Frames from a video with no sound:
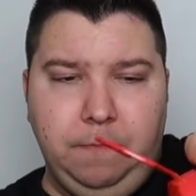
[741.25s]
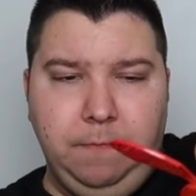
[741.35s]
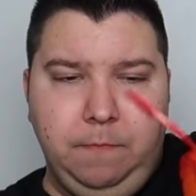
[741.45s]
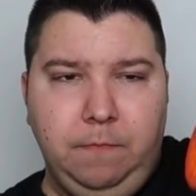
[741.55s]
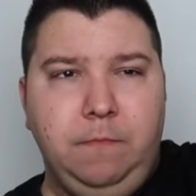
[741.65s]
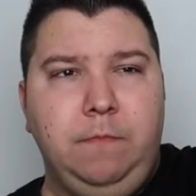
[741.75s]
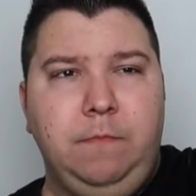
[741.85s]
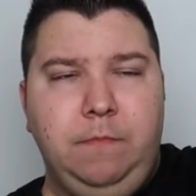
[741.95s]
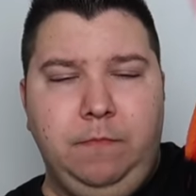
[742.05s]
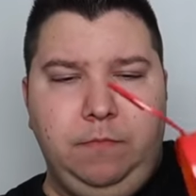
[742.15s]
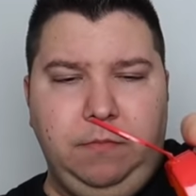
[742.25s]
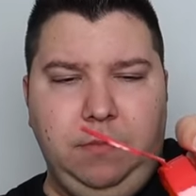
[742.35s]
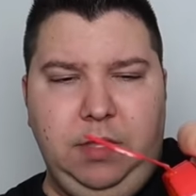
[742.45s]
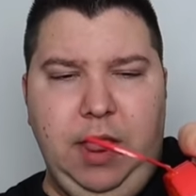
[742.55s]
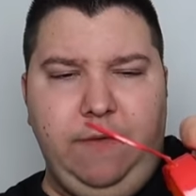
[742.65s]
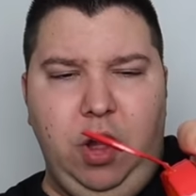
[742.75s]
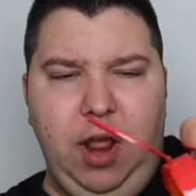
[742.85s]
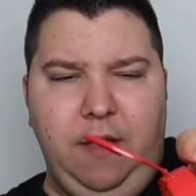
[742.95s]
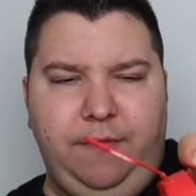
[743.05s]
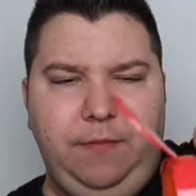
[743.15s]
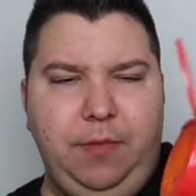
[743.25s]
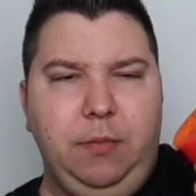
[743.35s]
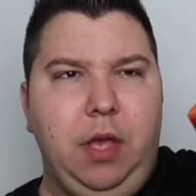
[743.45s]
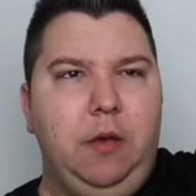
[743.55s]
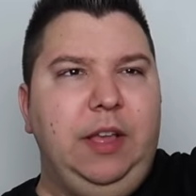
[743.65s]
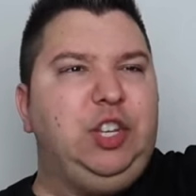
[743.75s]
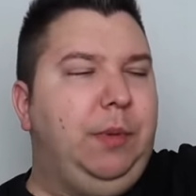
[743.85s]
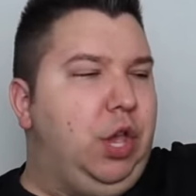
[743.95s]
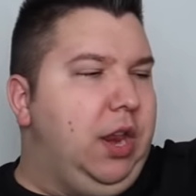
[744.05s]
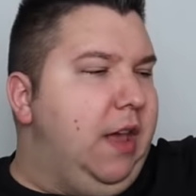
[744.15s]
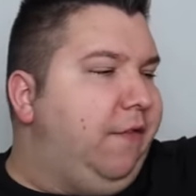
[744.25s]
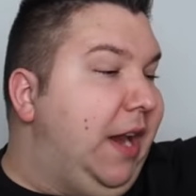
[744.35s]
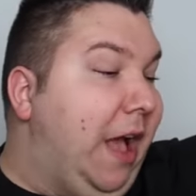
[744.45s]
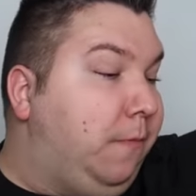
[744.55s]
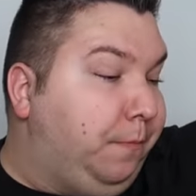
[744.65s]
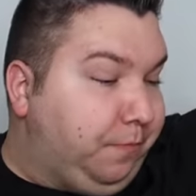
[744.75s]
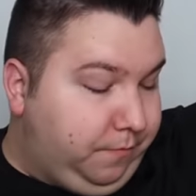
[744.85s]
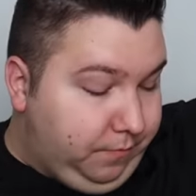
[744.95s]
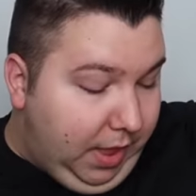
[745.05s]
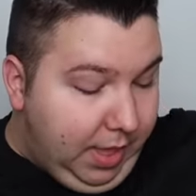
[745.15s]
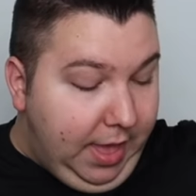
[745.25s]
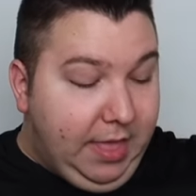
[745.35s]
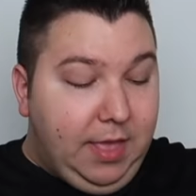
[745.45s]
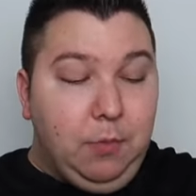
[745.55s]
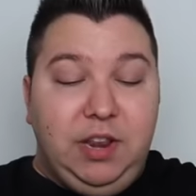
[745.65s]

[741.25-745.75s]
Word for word: It's never enough. Never enough. There we go. That should be good enough for now. I'm